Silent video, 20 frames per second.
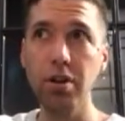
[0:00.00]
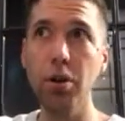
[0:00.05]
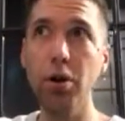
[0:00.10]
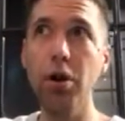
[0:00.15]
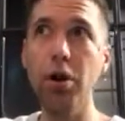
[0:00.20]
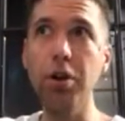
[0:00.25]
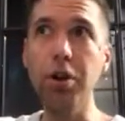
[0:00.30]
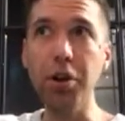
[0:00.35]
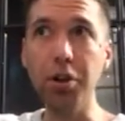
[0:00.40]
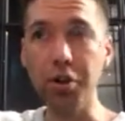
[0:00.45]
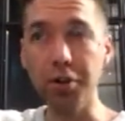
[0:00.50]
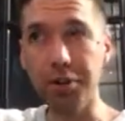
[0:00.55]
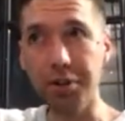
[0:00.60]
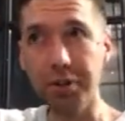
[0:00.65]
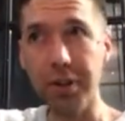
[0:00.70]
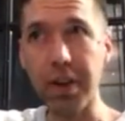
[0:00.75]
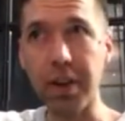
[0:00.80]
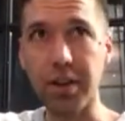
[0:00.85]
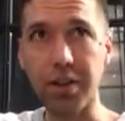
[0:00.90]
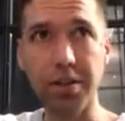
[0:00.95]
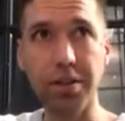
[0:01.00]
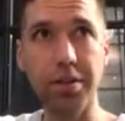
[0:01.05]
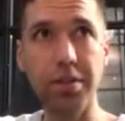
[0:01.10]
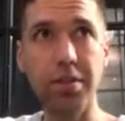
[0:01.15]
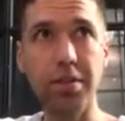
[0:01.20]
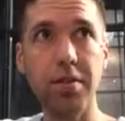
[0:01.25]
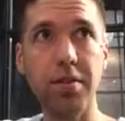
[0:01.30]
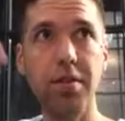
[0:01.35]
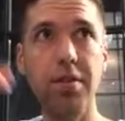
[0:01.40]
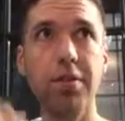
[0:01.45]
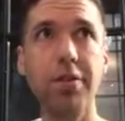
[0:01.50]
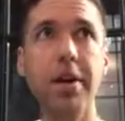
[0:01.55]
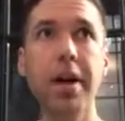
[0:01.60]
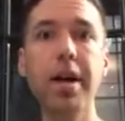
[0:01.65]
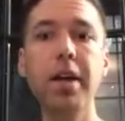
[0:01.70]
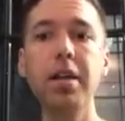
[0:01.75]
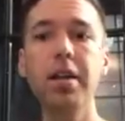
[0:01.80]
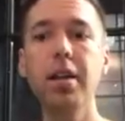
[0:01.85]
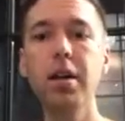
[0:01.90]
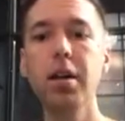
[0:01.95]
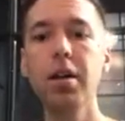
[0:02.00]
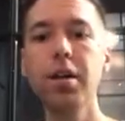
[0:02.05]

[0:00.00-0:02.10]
or a little fix, right?